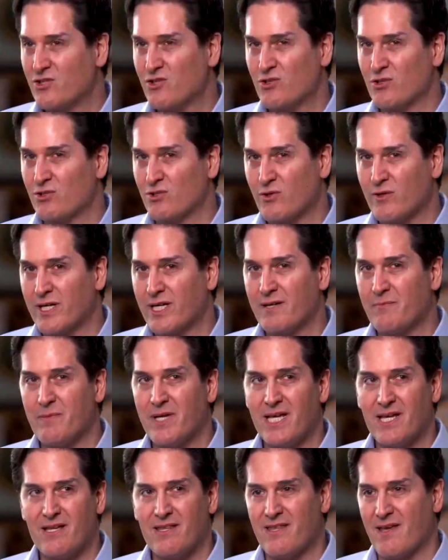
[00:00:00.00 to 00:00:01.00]
children and
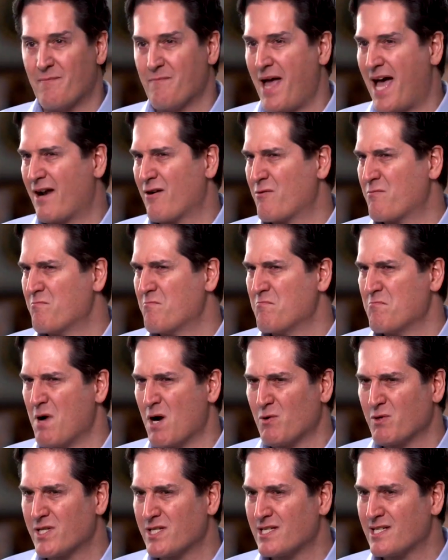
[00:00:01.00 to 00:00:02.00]
me, that mattered
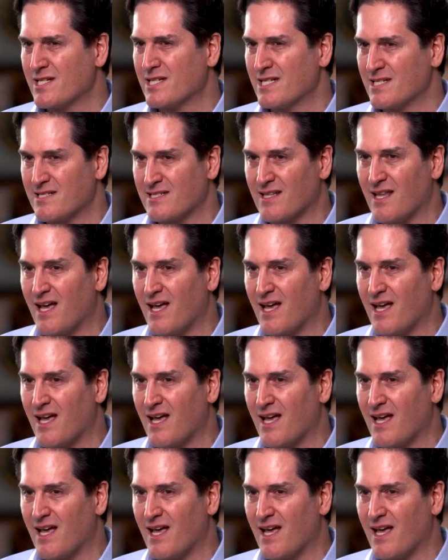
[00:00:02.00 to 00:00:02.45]
most in his